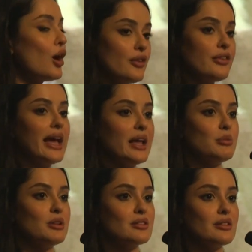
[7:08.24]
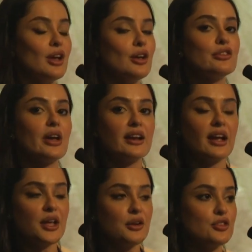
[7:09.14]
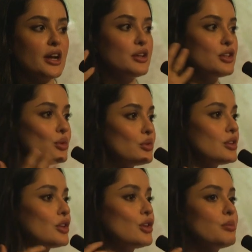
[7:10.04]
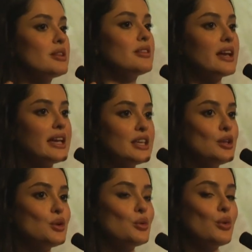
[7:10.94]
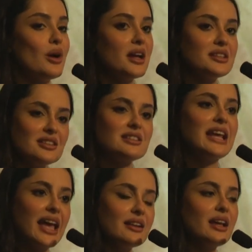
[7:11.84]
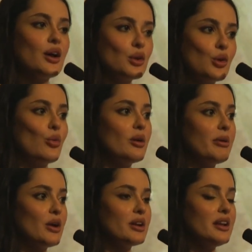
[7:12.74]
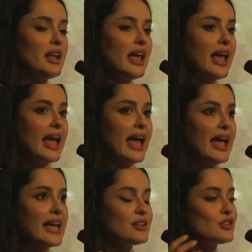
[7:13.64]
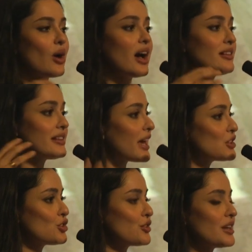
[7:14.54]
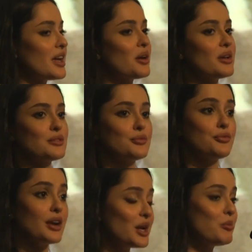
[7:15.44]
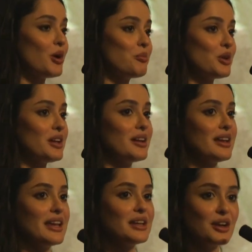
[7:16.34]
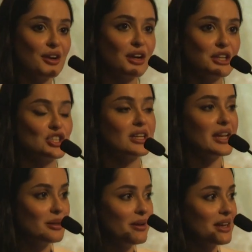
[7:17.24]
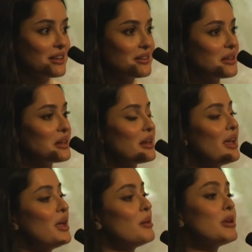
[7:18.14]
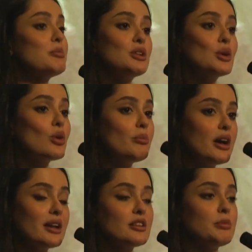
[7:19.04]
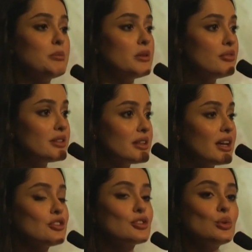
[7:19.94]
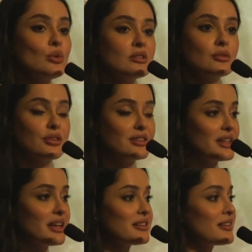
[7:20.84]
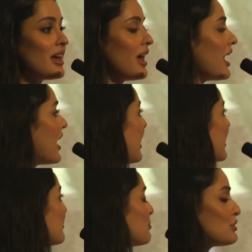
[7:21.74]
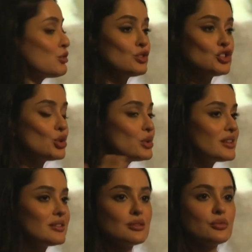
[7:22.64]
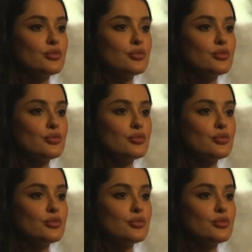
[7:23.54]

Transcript: of animals. So I kind of try to use the human psyche to understand how to go about it. And so our sanctuary now is very popular in Karachi, in Pakistan. People know about us, people visit us, schools visit us, students,